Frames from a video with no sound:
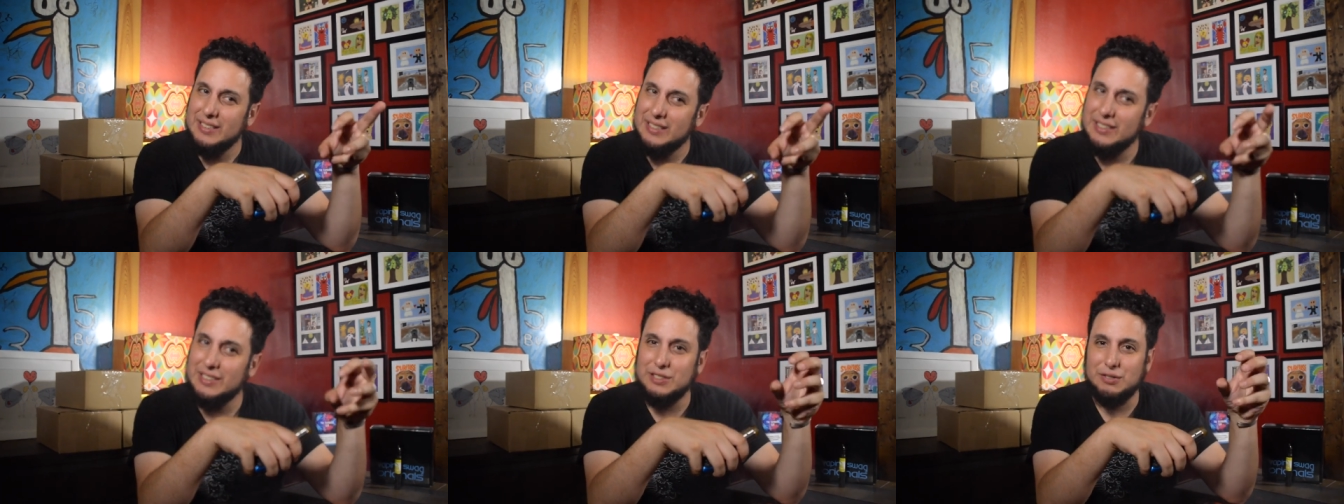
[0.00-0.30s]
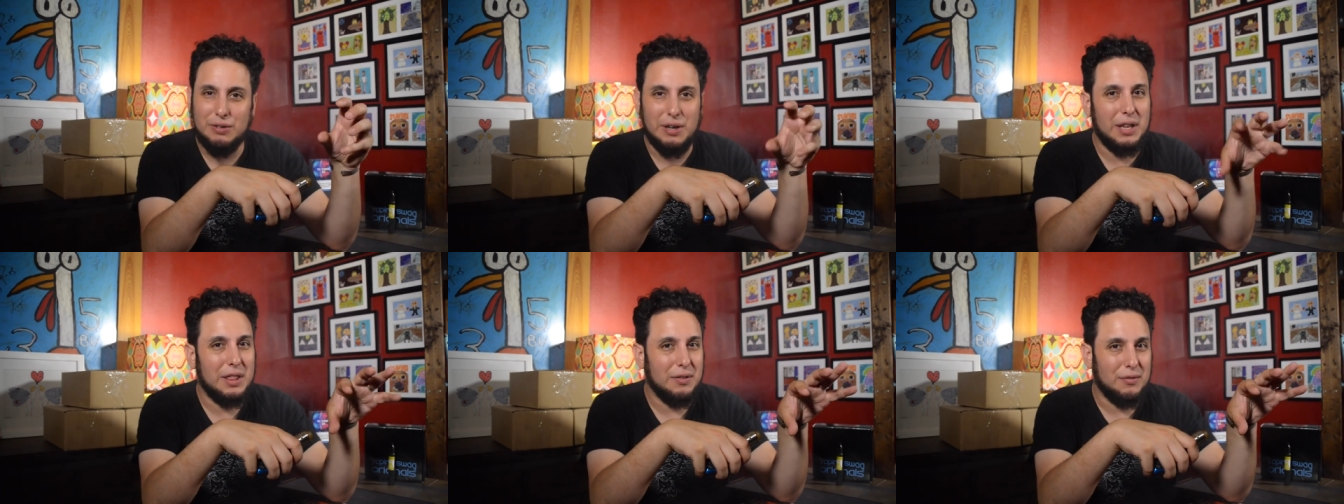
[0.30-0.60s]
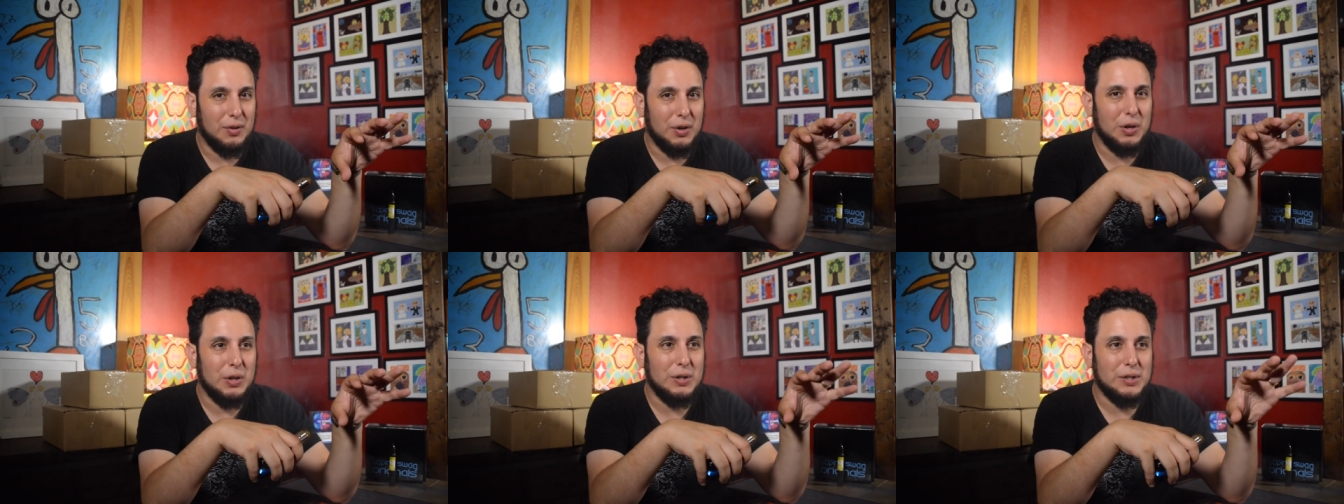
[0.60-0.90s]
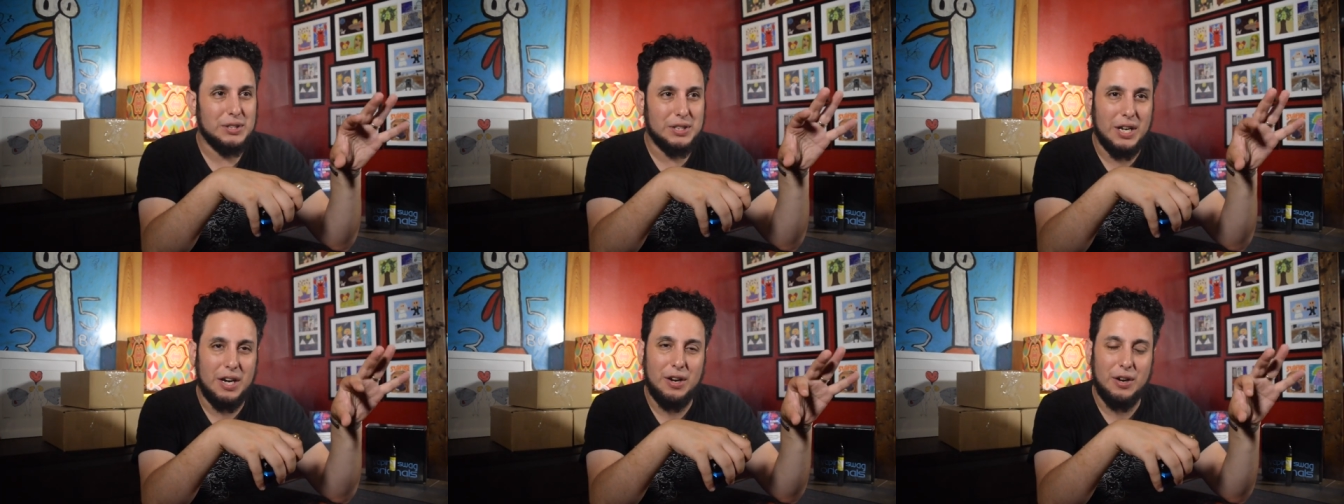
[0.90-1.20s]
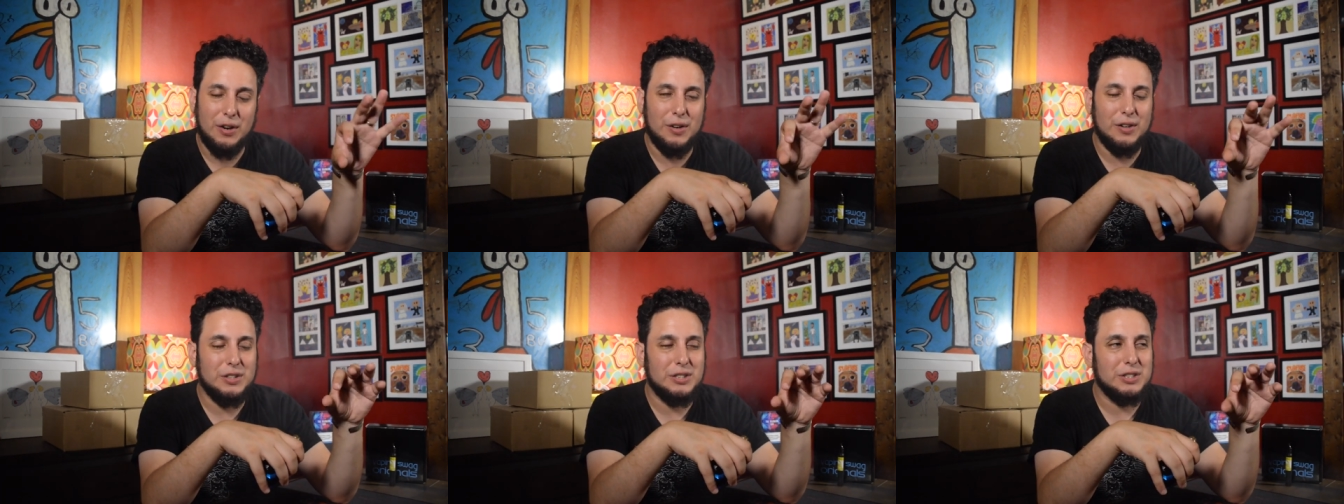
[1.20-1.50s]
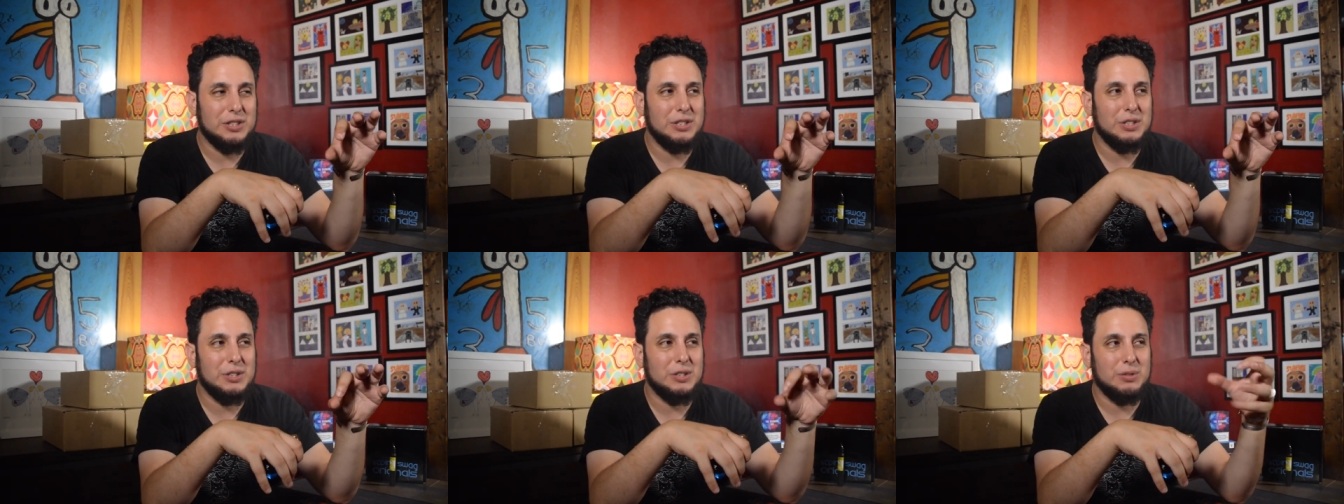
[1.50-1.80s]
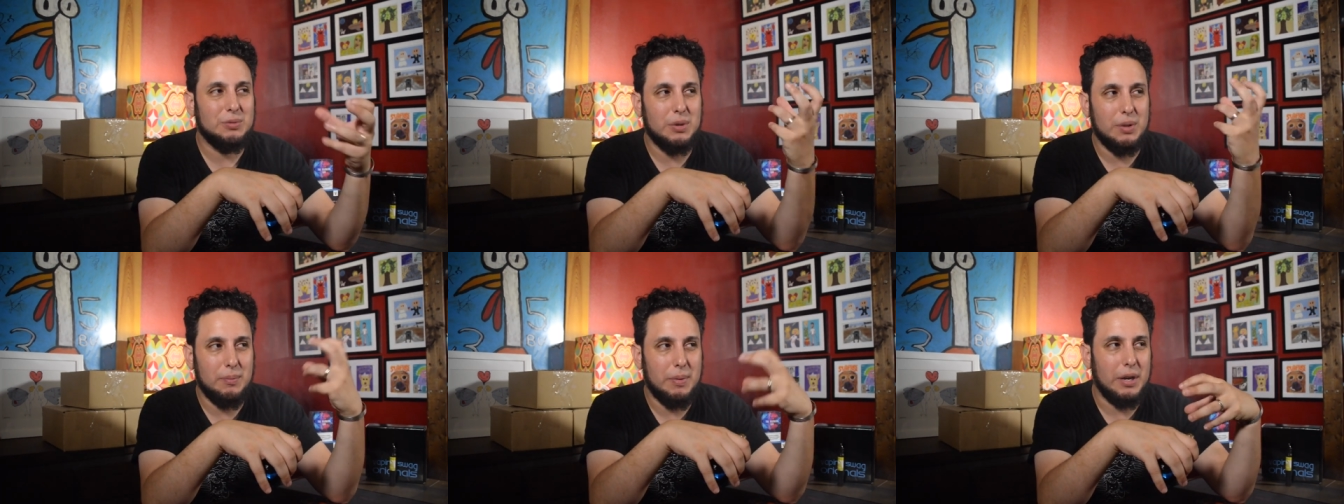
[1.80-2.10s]
uh, it's right on the verge kind of orange
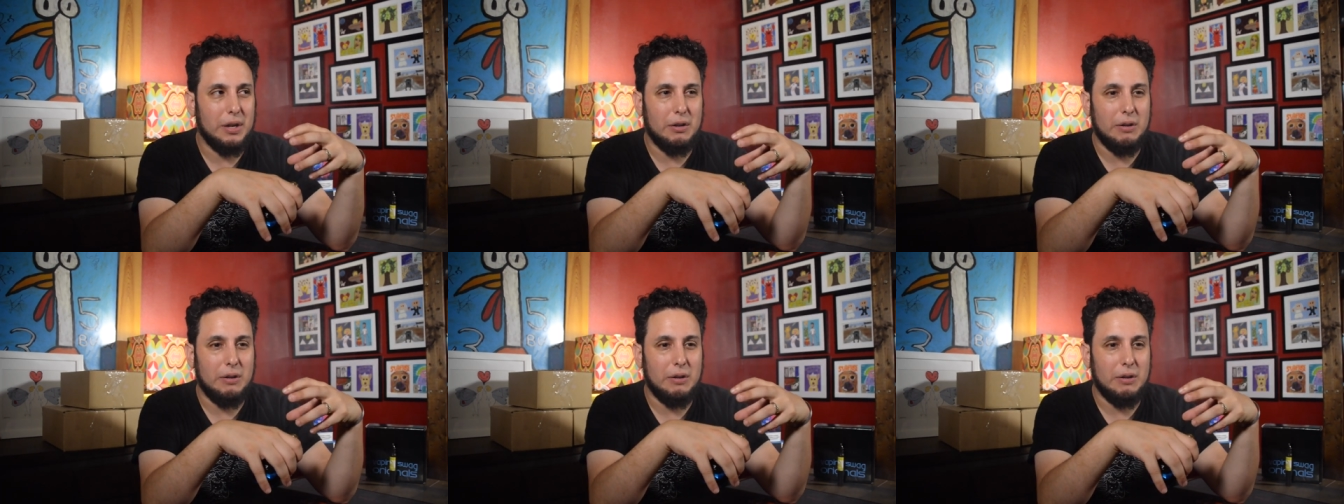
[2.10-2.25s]
juice with a bit